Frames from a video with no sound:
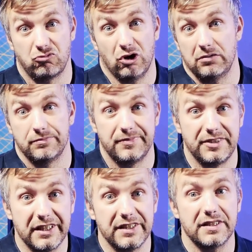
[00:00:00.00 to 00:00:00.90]
well,
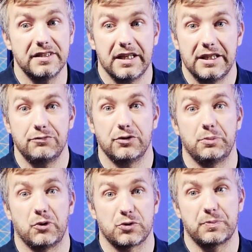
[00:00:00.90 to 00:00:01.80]
decent, and for the
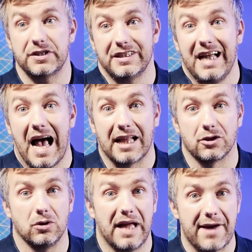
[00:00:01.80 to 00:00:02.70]
most part it
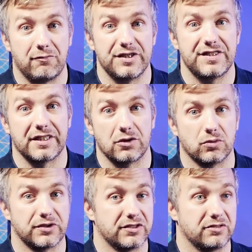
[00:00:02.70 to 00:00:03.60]
handled every
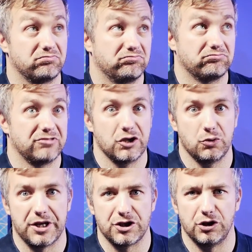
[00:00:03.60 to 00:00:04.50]
single
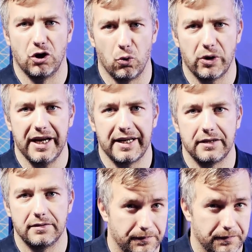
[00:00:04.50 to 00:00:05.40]
situation
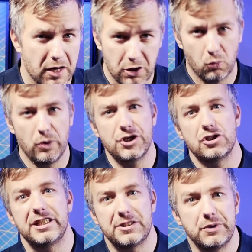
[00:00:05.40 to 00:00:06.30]
okay. Which
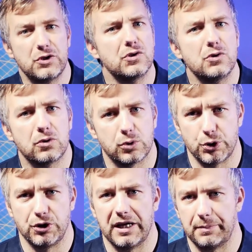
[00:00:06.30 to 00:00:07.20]
leads me to
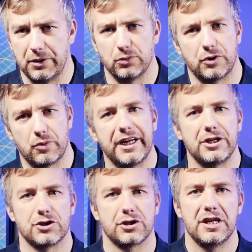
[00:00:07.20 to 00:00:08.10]
conclusion about the
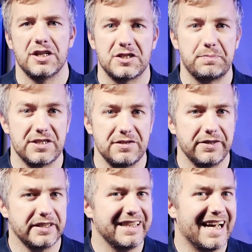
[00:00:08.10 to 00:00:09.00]
range.
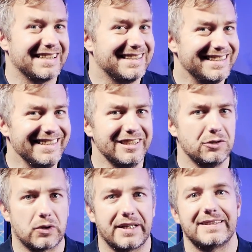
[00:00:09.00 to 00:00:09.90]
Specifically, I didn't
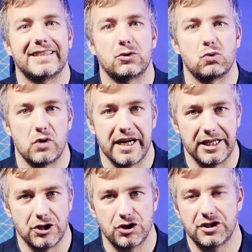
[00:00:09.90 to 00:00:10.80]
run the
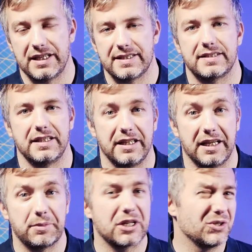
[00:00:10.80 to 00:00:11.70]
range test in
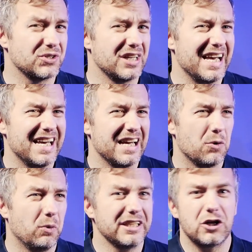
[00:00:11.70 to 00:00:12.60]
here because
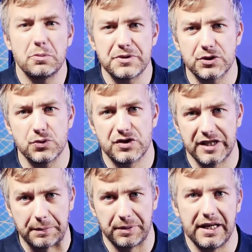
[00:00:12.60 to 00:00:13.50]
when it comes to
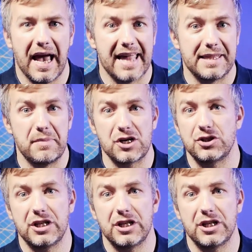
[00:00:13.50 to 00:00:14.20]
Zigbee and the mesh